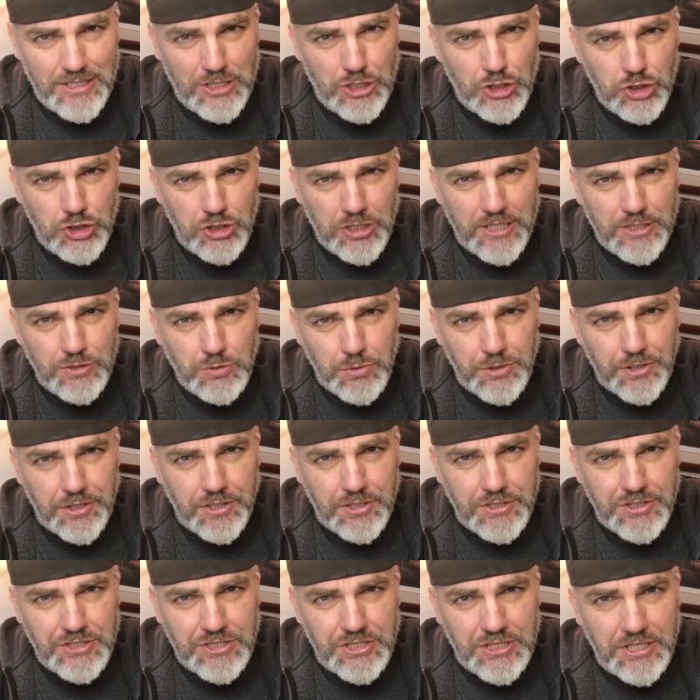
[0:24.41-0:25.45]
So that's what you're going
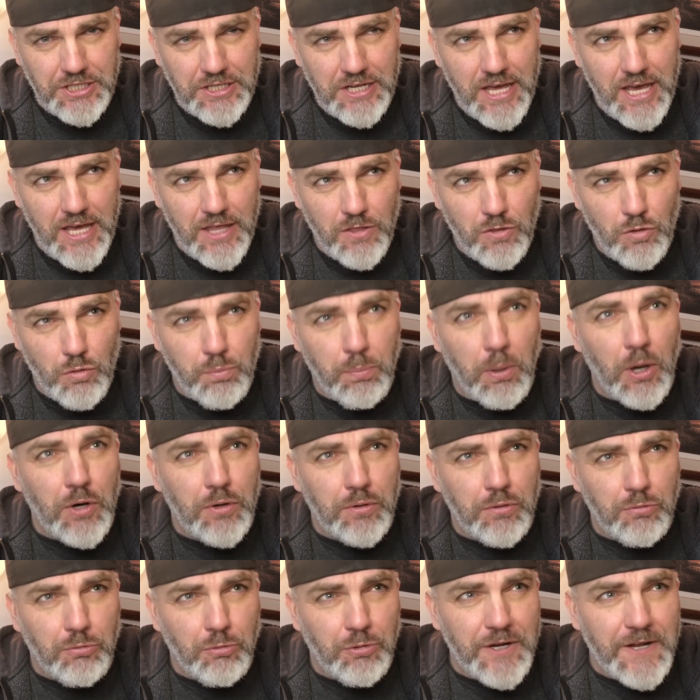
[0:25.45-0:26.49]
to see today. This is
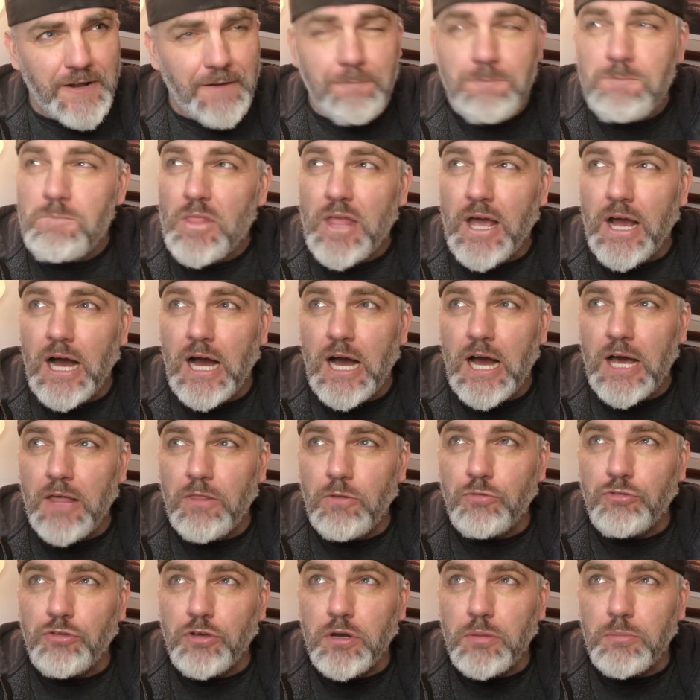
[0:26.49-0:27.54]
part 3.
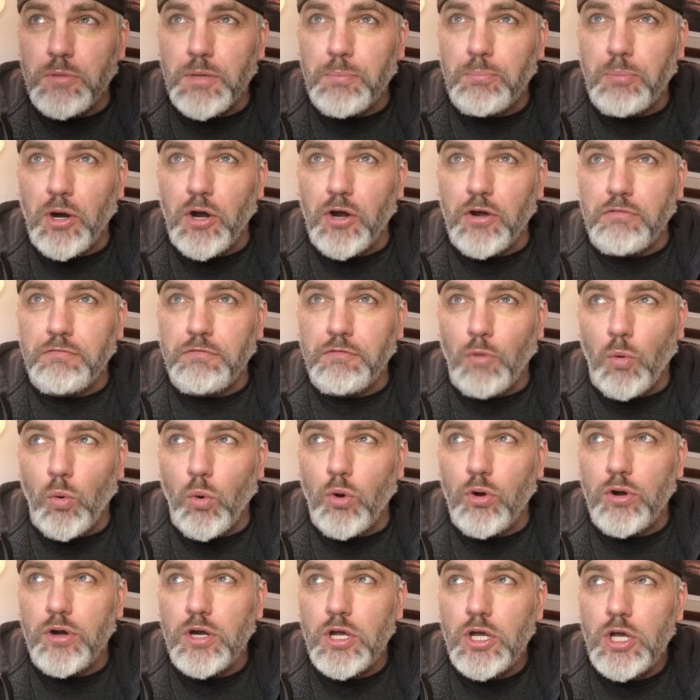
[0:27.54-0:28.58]
There's going to be a part
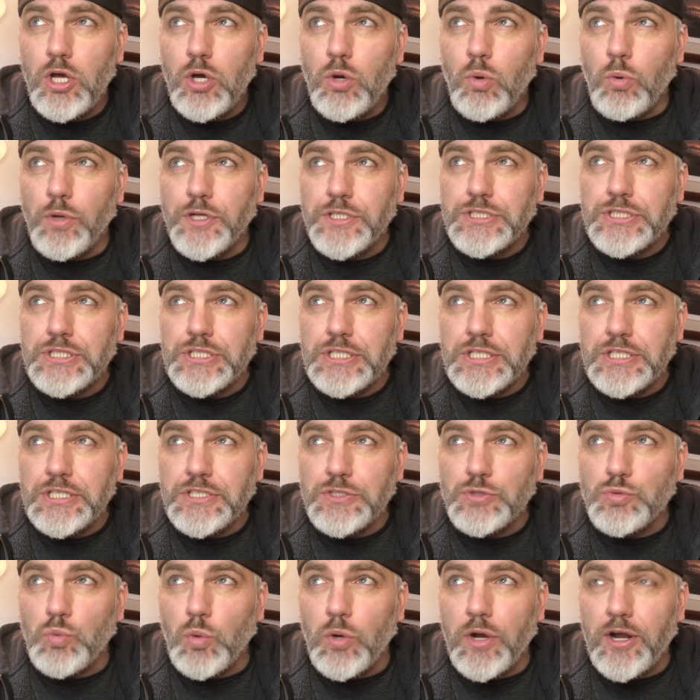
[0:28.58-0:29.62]
4, which
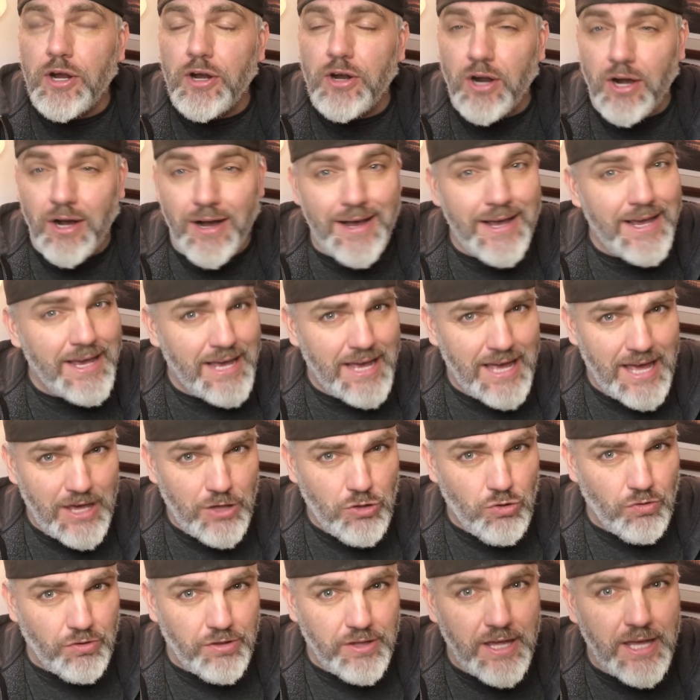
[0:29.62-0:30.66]
is where I
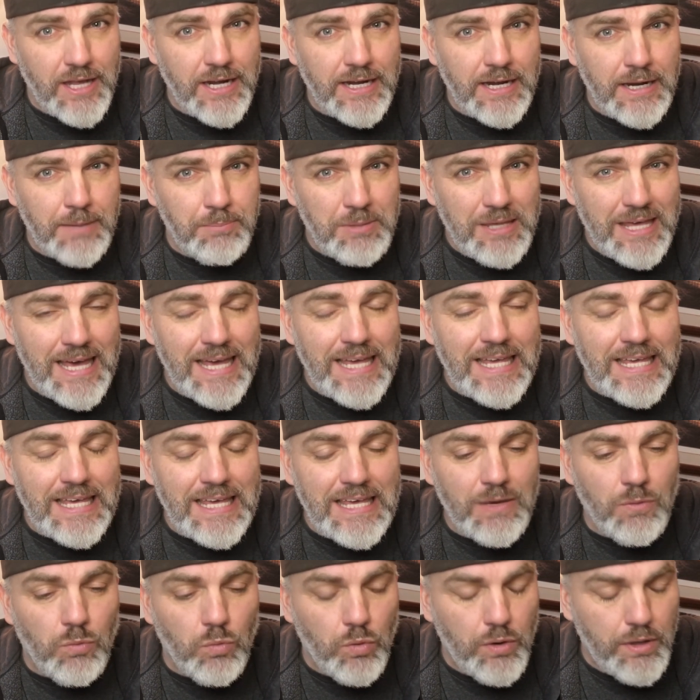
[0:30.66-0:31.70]
actually ended up kegging
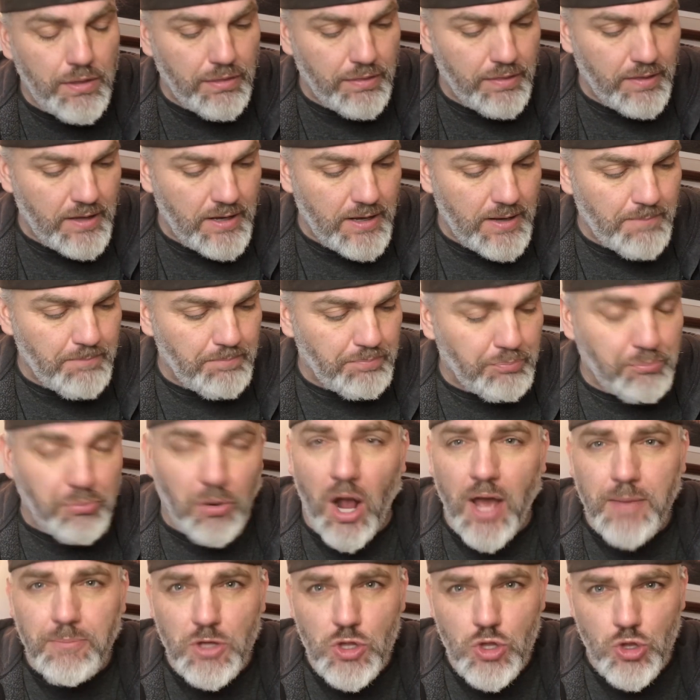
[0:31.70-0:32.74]
it with
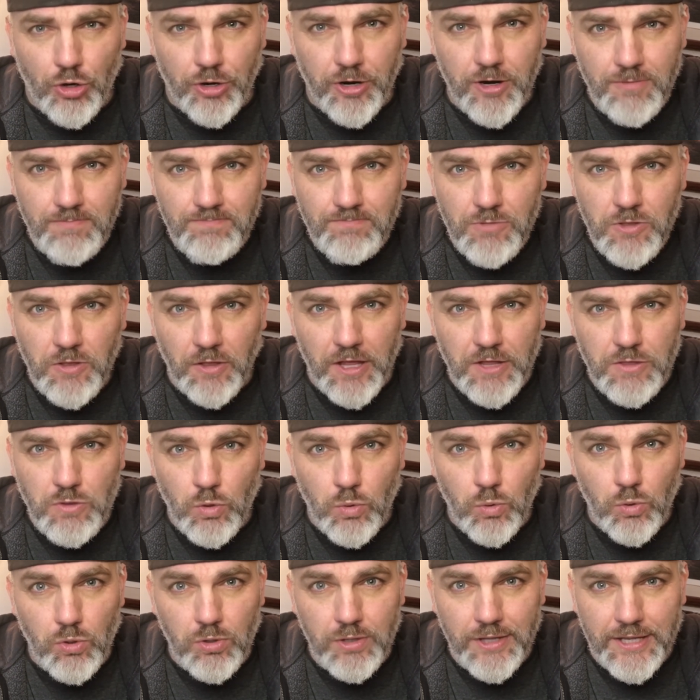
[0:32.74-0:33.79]
priming sugar. So that's
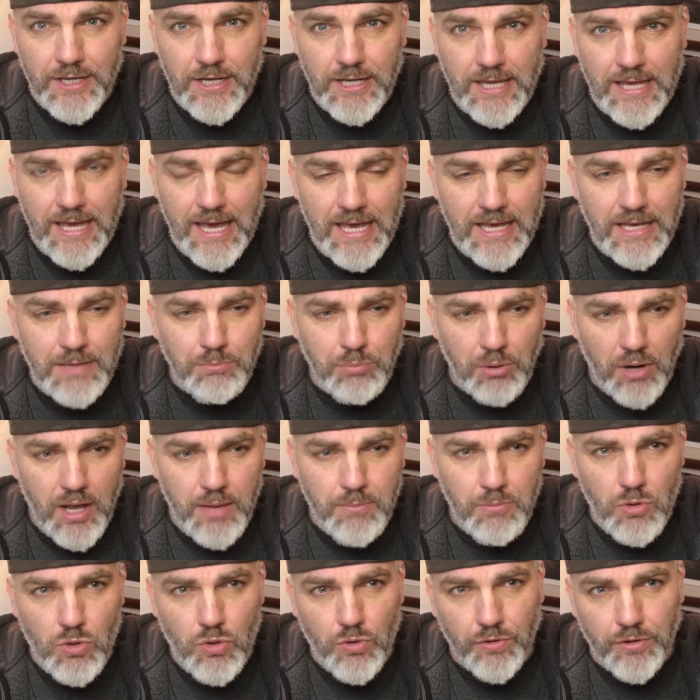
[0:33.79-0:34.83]
cool. In a keg,
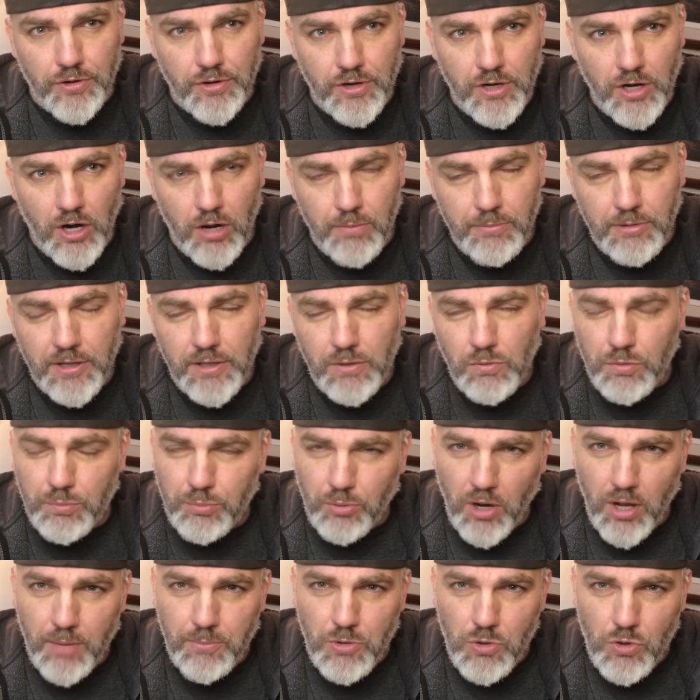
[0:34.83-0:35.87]
priming sugar, carbonated with
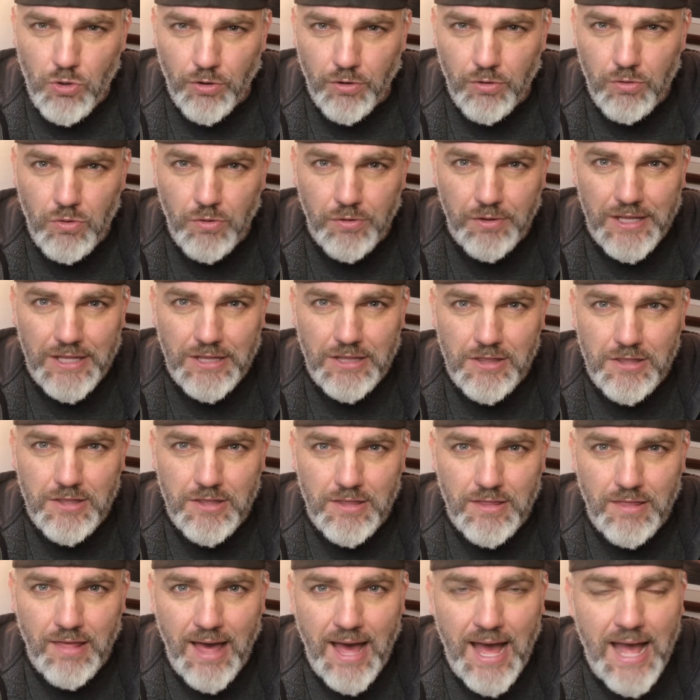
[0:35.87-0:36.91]
priming sugar. So you get to
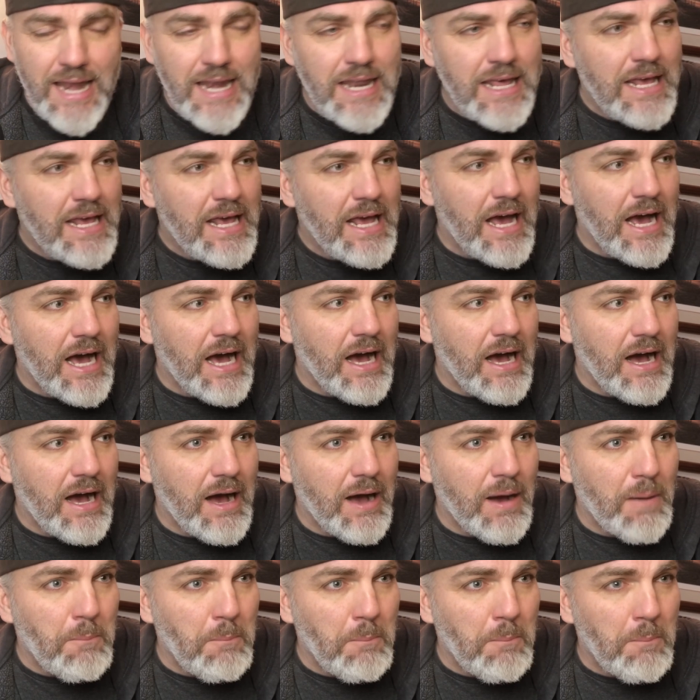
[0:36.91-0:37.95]
see that.
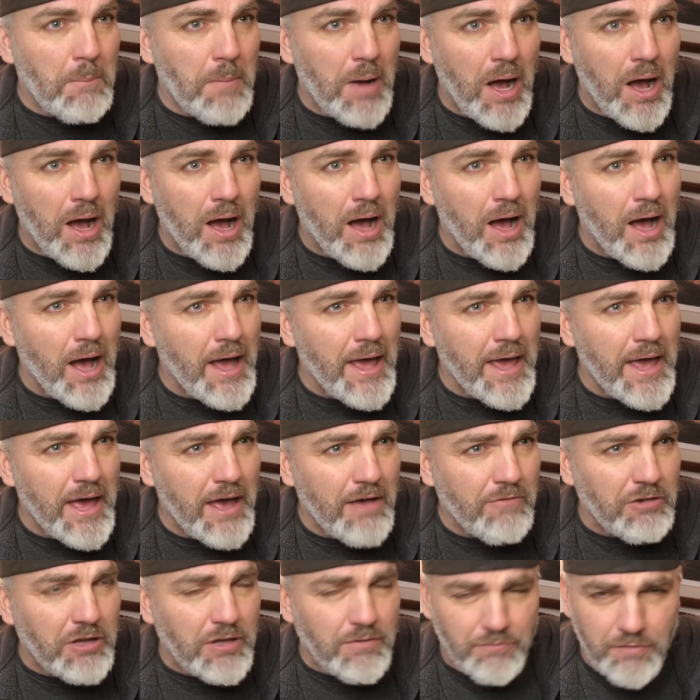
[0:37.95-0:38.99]
I have
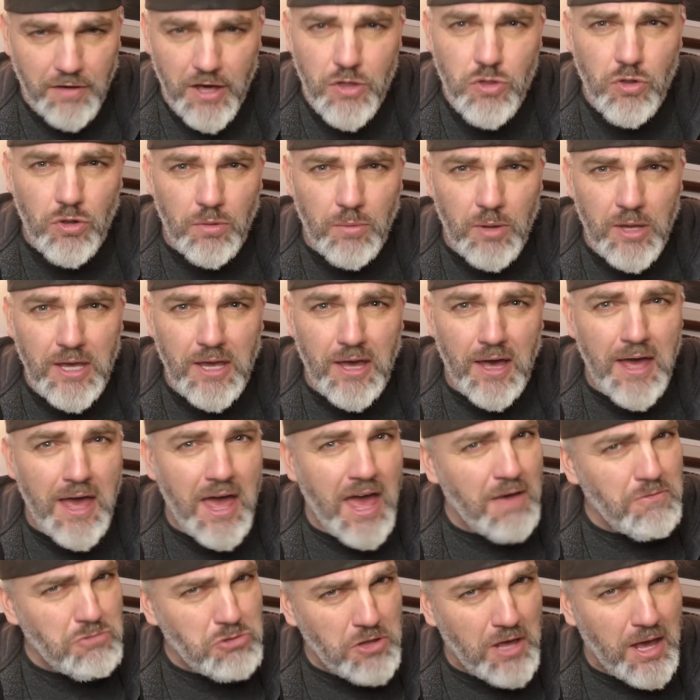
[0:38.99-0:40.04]
a confession to make. I
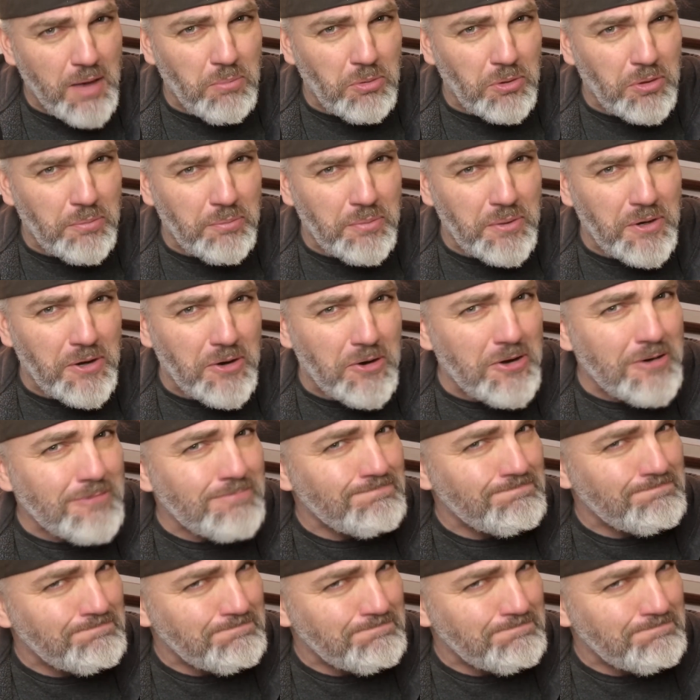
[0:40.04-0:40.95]
have sampled the beer.